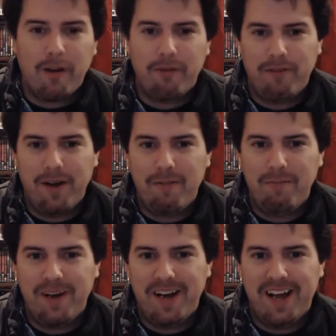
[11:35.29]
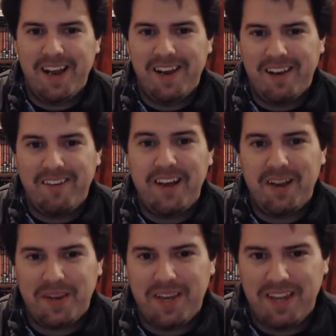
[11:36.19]
of the film, and I really
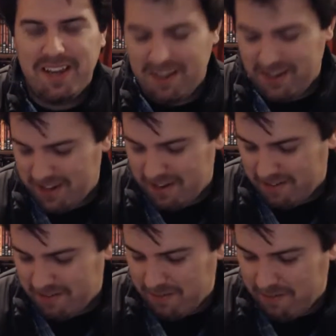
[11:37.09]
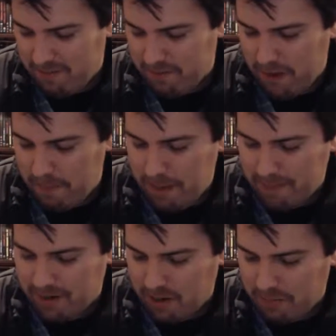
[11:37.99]
like the idea of a
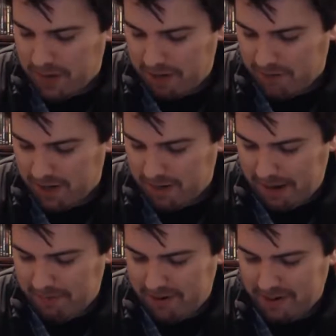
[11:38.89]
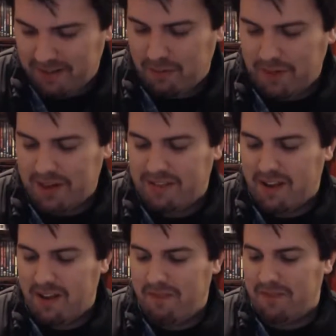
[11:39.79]
Batman going out and about and doing
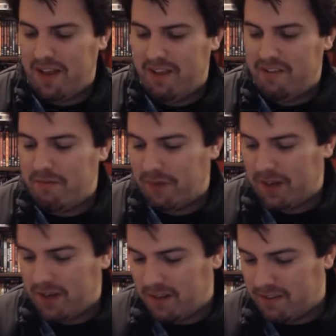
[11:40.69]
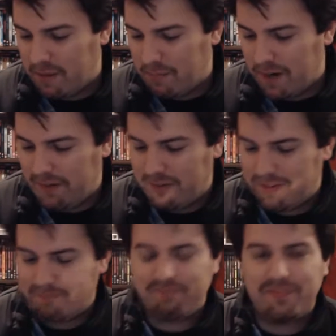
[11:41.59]
his own thing somewhere
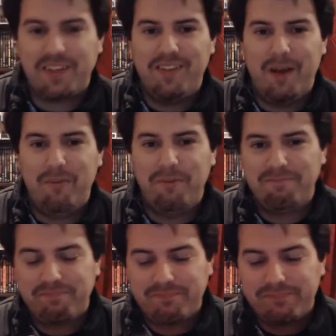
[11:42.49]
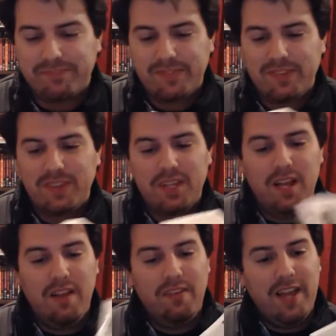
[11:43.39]
else. So
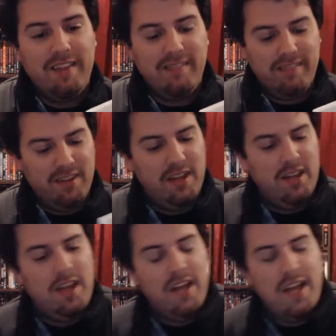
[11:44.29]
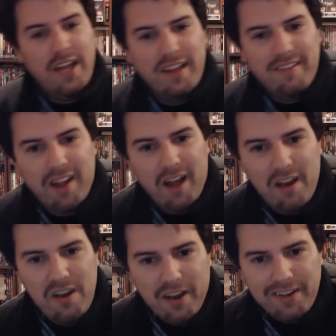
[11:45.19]
this is
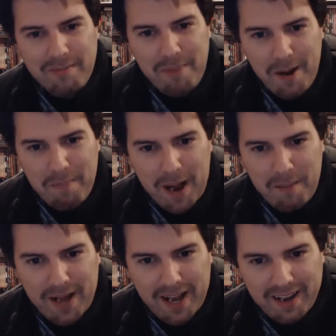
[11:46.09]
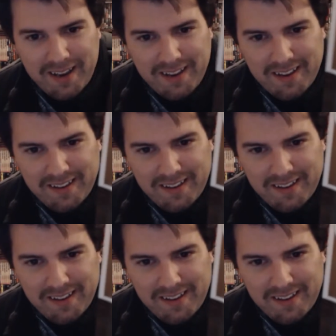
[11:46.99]
Nightmare Batman.